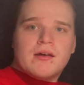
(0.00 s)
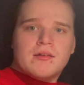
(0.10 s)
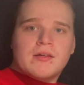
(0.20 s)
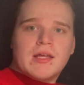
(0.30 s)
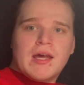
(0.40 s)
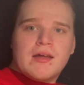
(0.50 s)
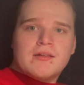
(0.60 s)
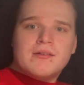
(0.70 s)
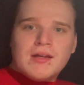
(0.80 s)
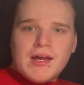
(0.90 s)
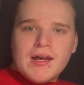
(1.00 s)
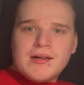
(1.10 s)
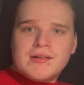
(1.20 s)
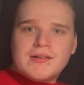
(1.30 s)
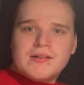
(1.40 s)
Look at that, yeah.
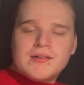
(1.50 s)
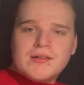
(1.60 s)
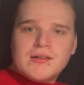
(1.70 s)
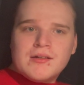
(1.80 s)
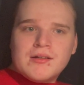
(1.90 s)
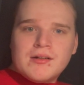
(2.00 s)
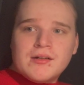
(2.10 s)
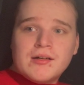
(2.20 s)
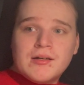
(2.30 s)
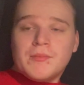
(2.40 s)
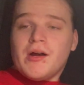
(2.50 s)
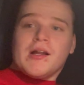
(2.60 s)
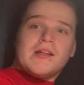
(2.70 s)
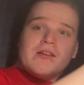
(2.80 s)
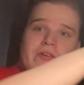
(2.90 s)
All
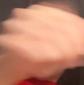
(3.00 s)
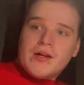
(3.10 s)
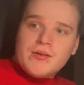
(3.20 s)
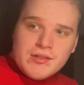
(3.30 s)
right, in the video.